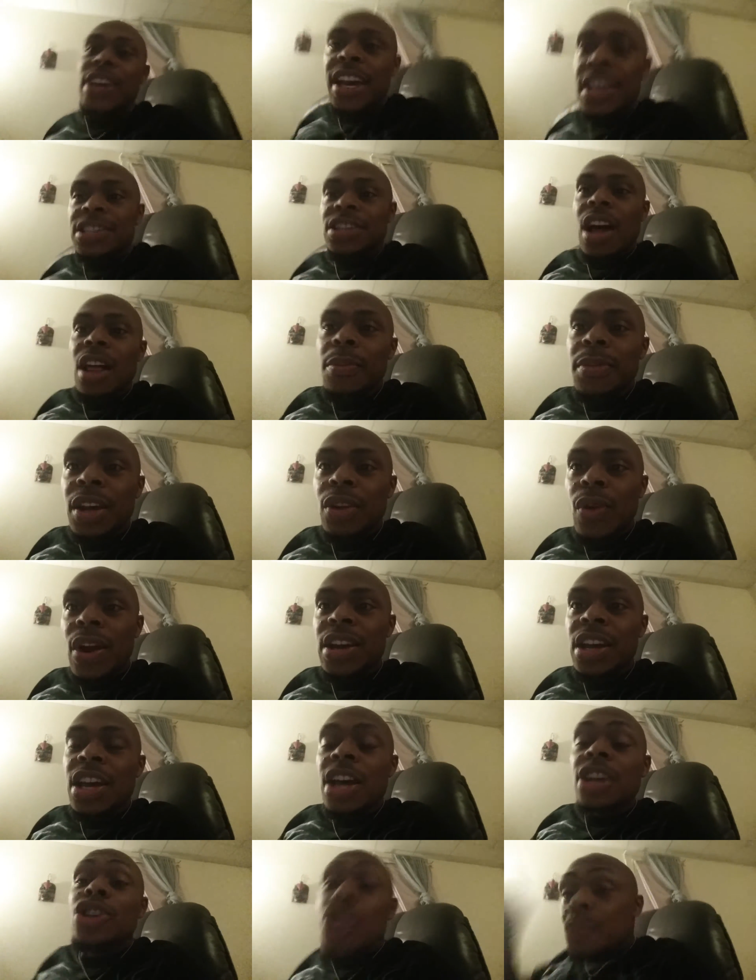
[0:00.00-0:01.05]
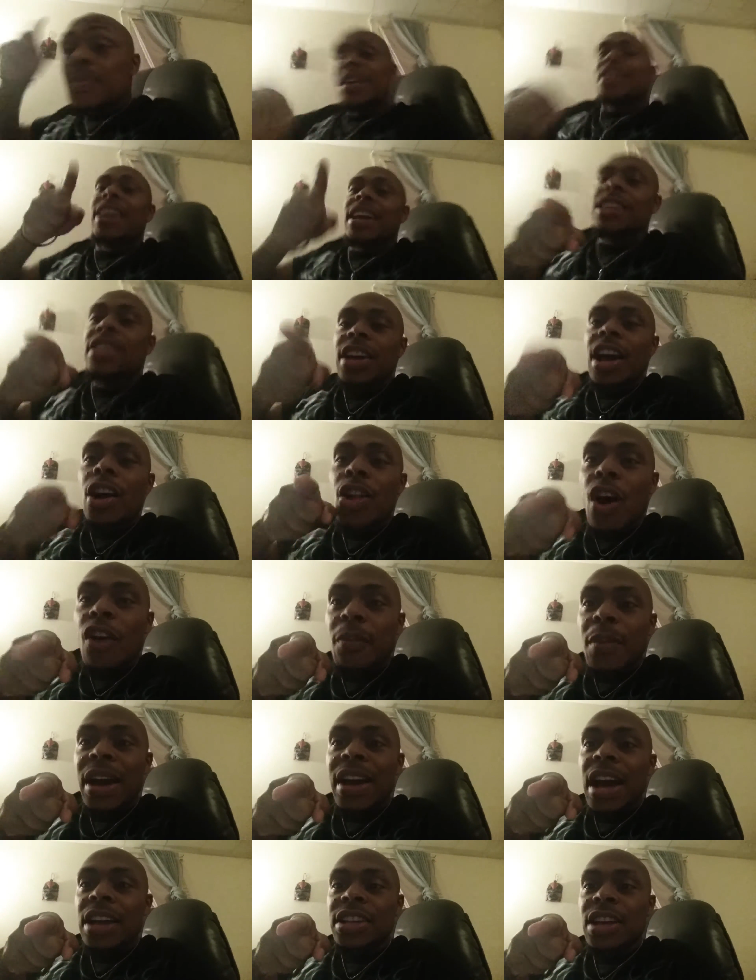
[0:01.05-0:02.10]
King Solomon the Great is? You better get the hell off
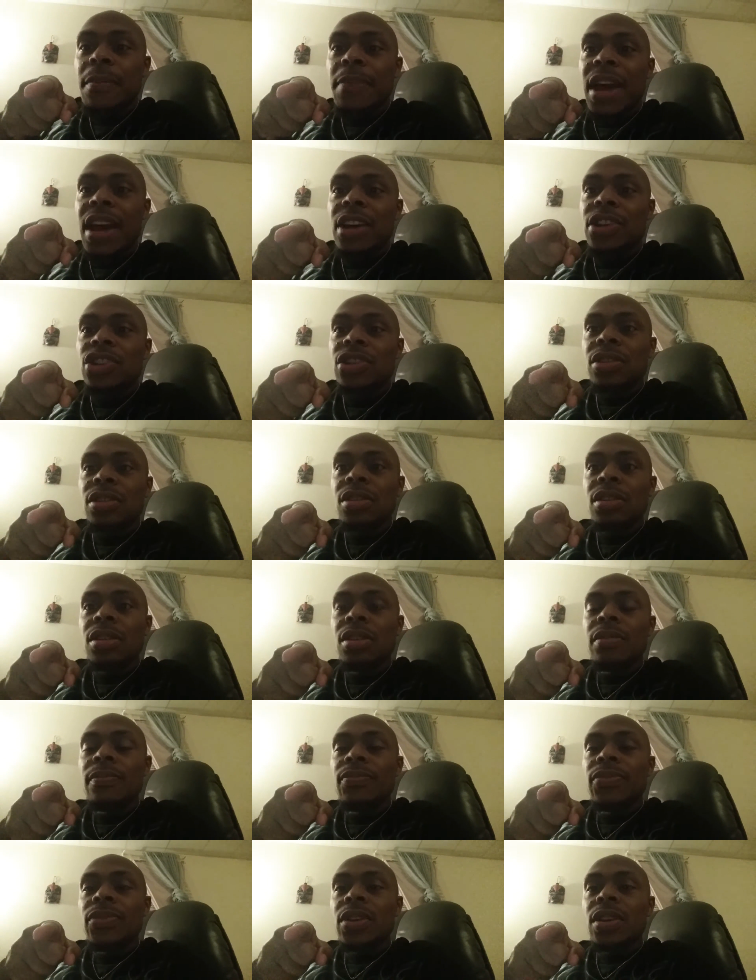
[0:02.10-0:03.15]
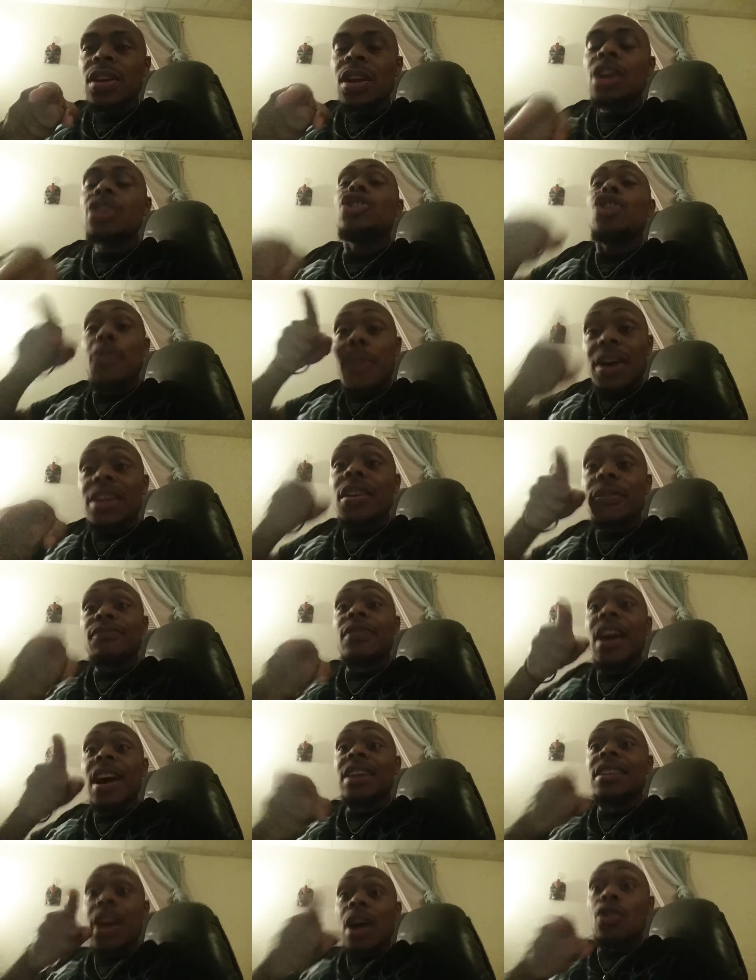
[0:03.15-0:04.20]
my goddamn page. You better
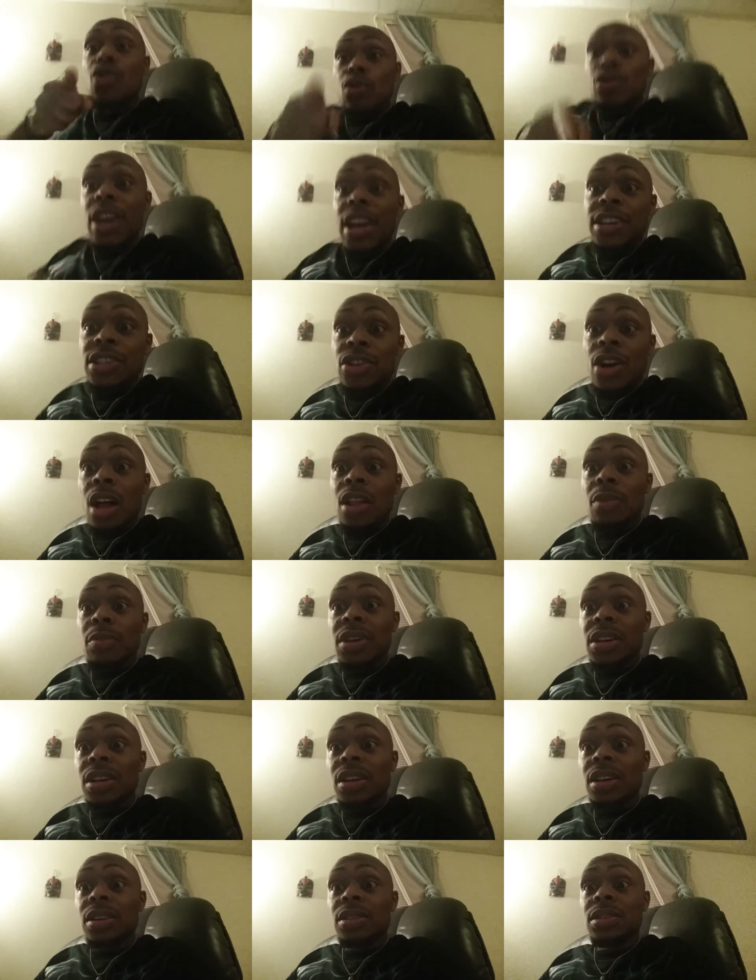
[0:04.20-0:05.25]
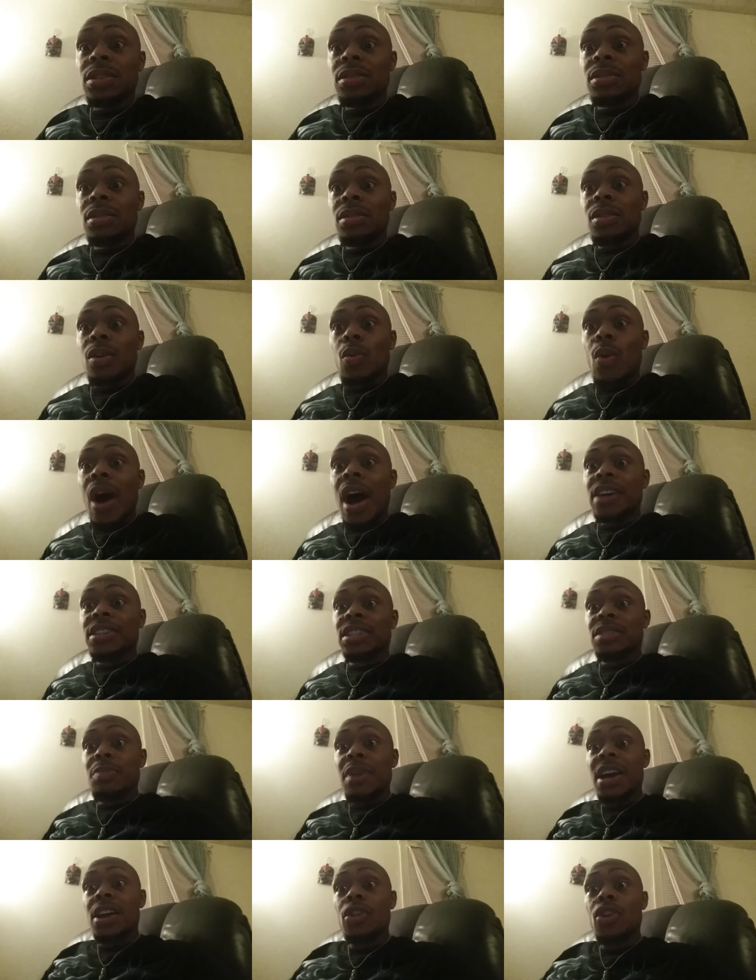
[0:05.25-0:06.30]
find out who King Solomon is. The
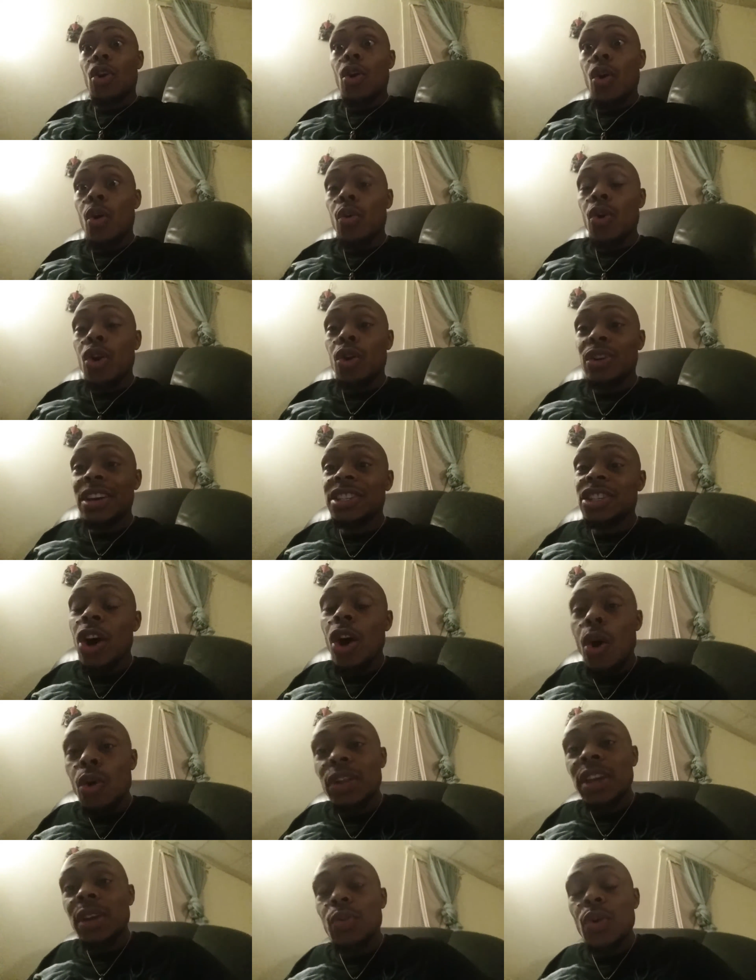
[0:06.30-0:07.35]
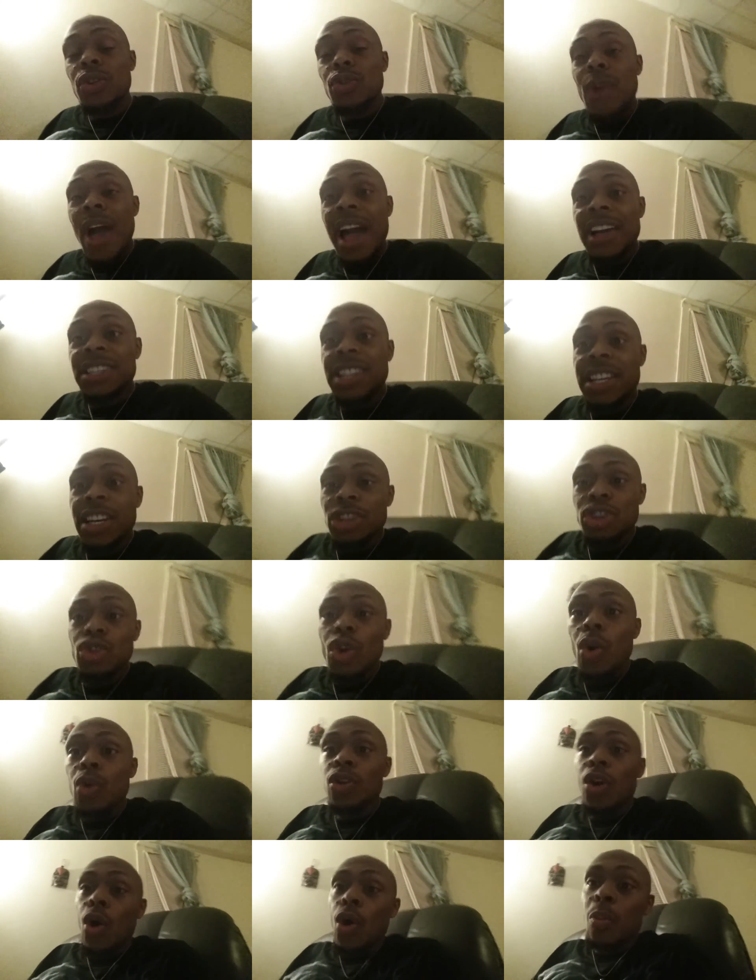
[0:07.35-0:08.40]
wisest man of the whole world. He's the only one who actually
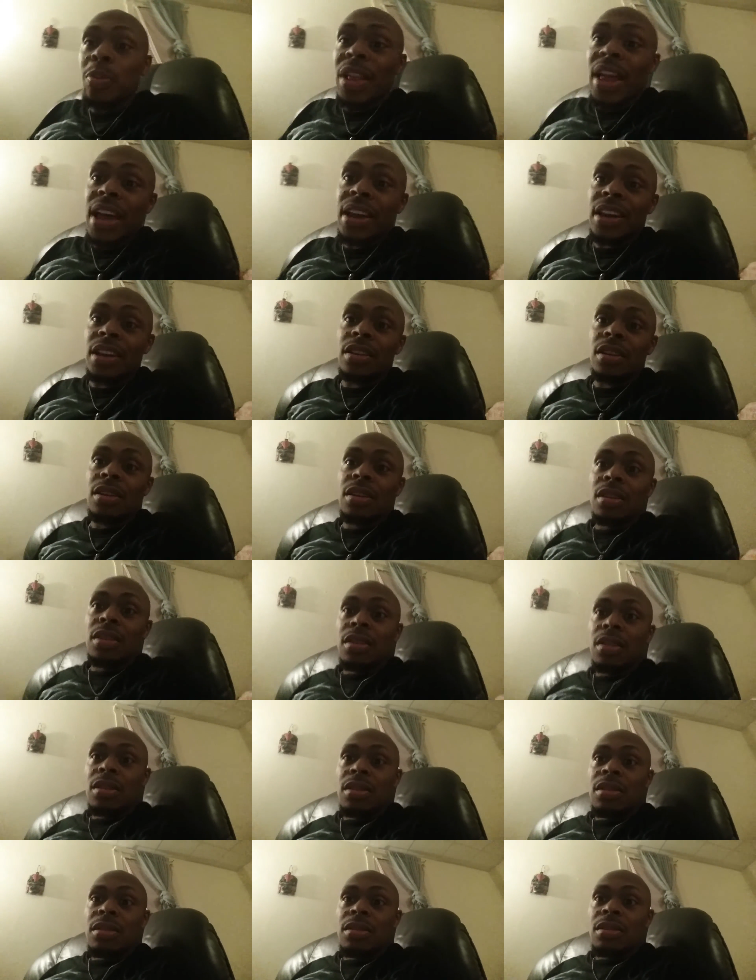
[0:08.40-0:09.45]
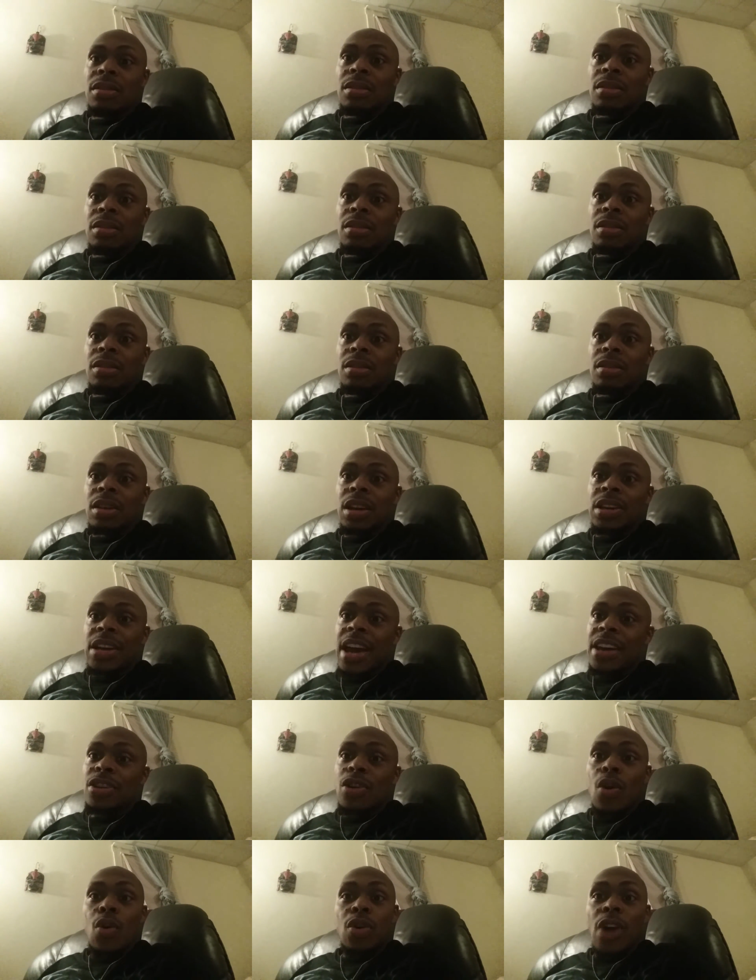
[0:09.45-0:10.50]
controlled the whole planet. He
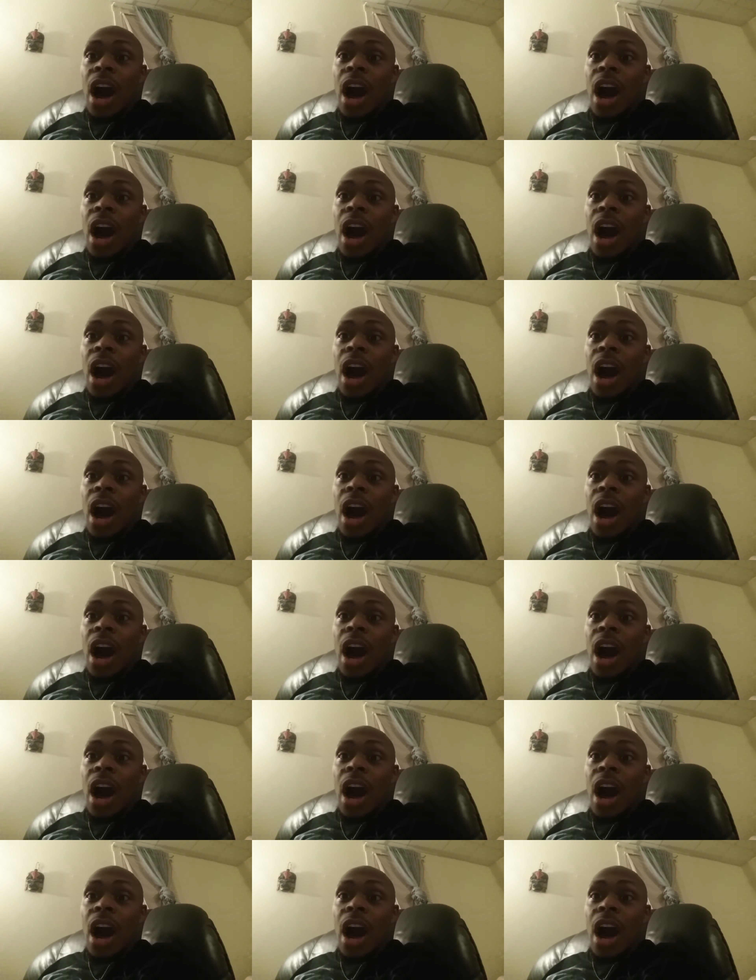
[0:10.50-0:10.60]
ain't